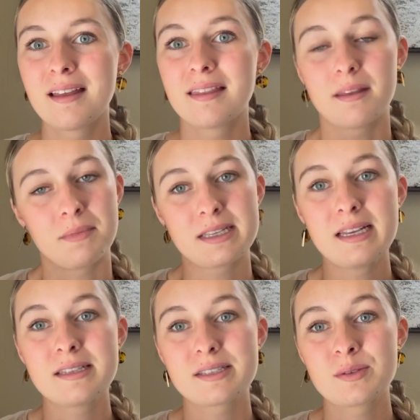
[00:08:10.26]
It makes
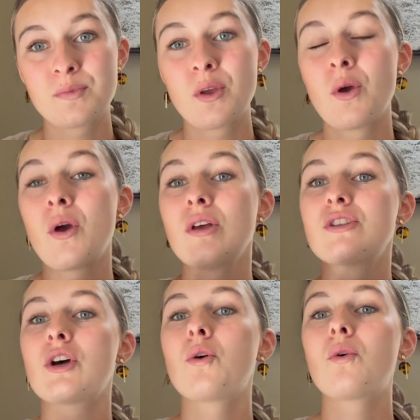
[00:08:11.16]
sense.
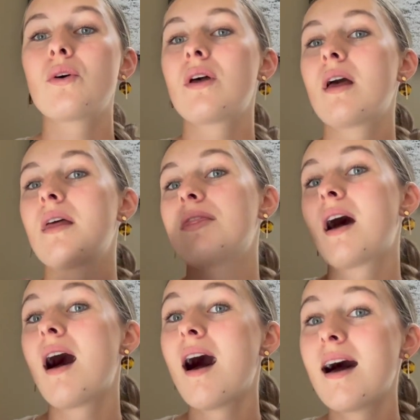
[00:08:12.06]
So
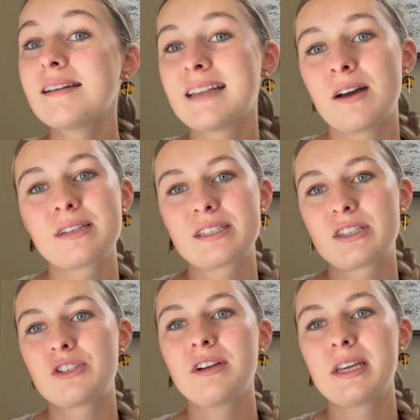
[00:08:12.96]
the sound is
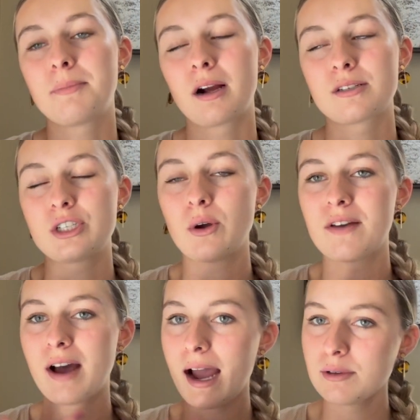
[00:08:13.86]
the tricky part. So
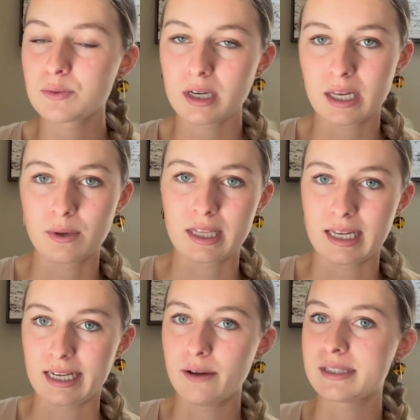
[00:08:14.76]
if I was working with a
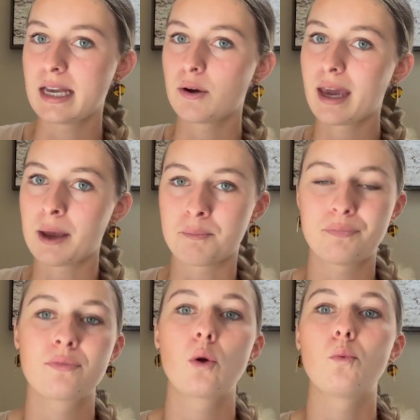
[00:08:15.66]
kid, I would say, okay,
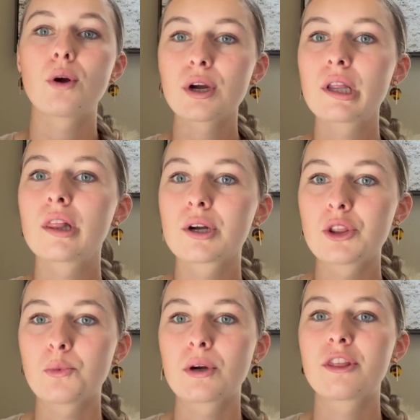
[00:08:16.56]
we're going to learn
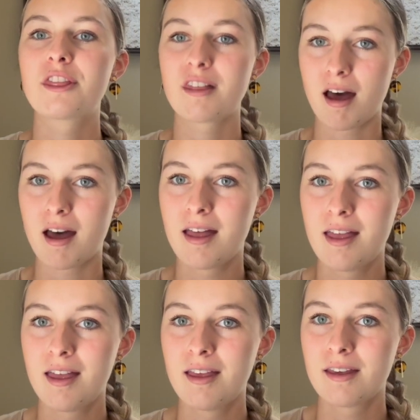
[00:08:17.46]
the word the.
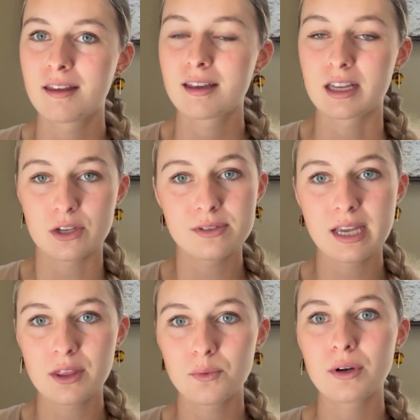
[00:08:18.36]
Can you
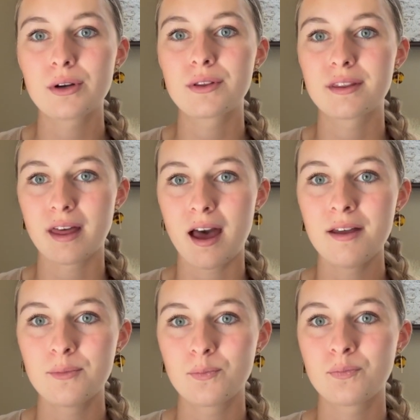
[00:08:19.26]
say the word the?
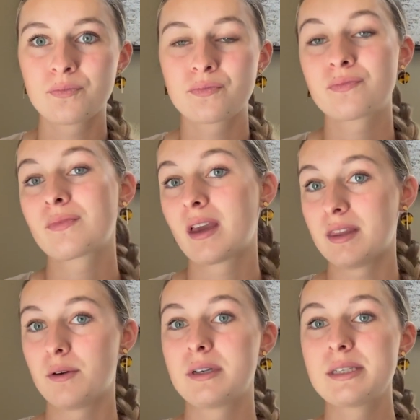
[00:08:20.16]
And
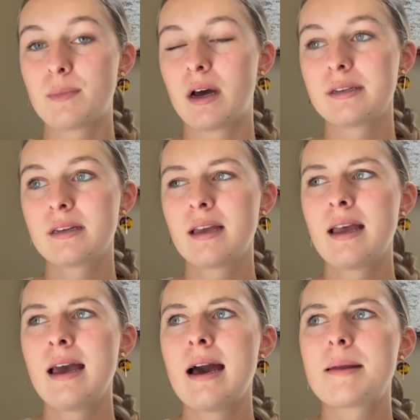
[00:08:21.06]
they'll respond.
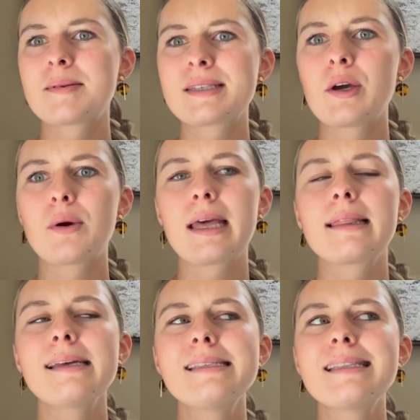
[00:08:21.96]
I'm going to say, okay,
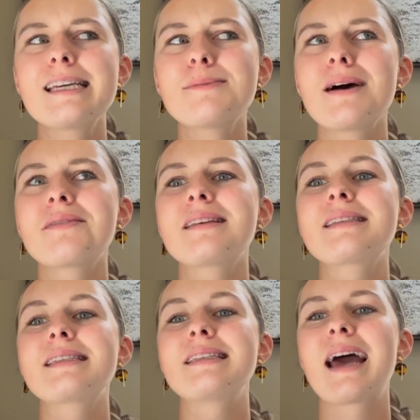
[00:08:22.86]
let's think about the
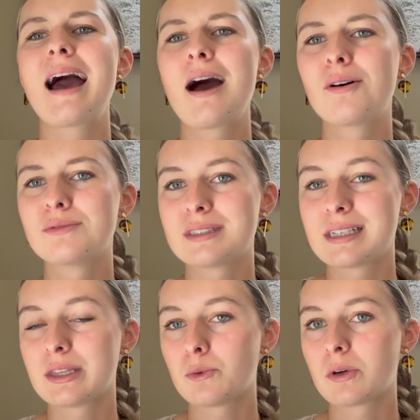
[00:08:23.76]
sounds
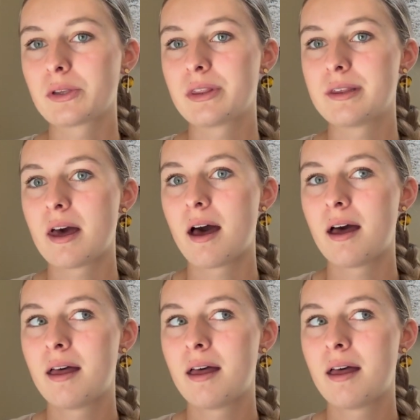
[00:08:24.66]
in the word the.